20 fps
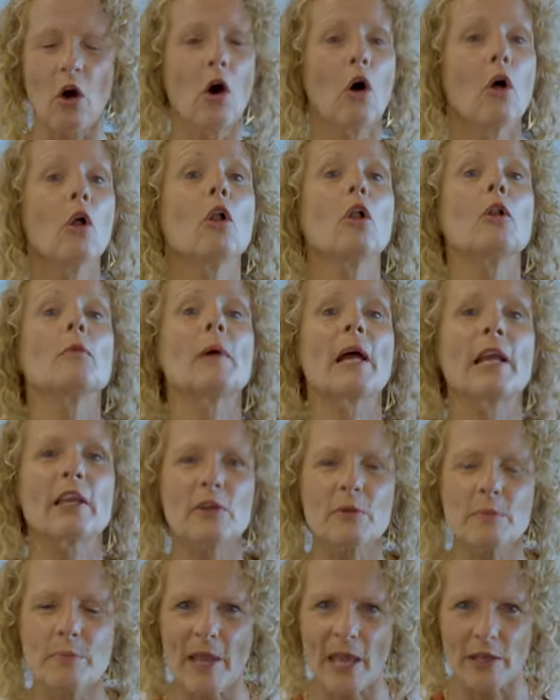All my
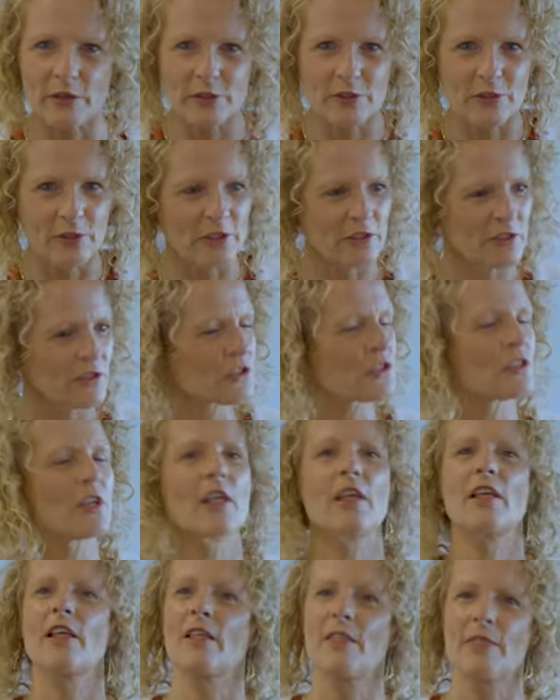competitors,
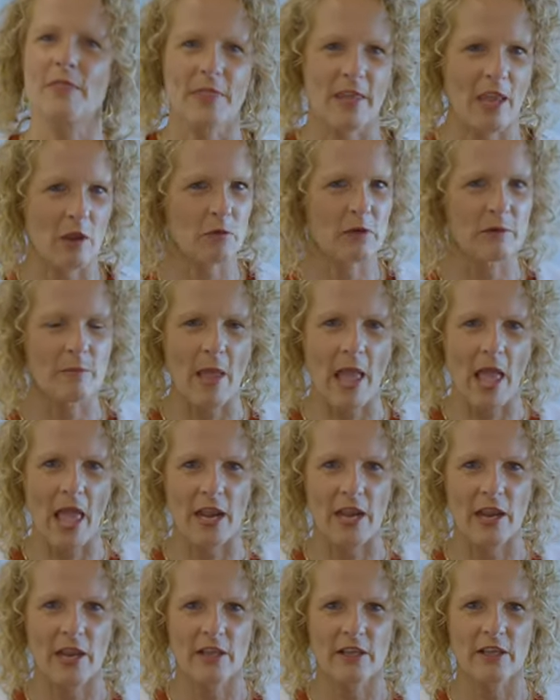they were
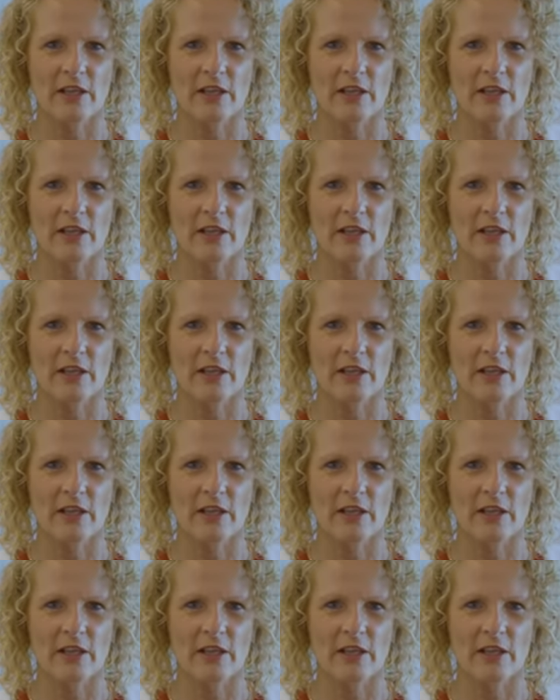men.